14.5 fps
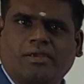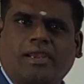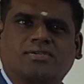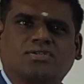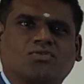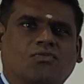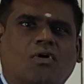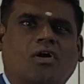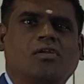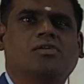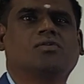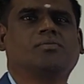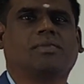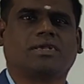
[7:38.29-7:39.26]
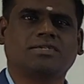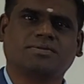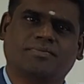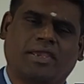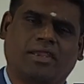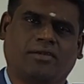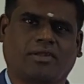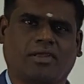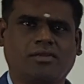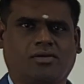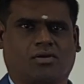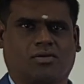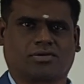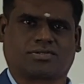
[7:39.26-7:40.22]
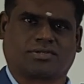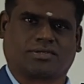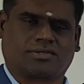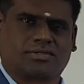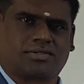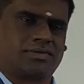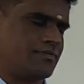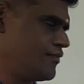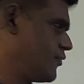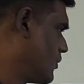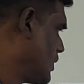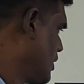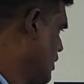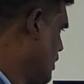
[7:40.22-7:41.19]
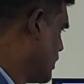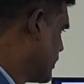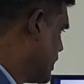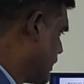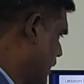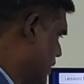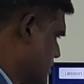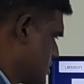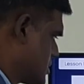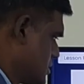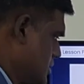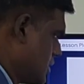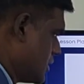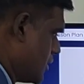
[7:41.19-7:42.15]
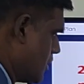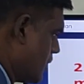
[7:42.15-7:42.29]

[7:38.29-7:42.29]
its volume is maintained constant. That is,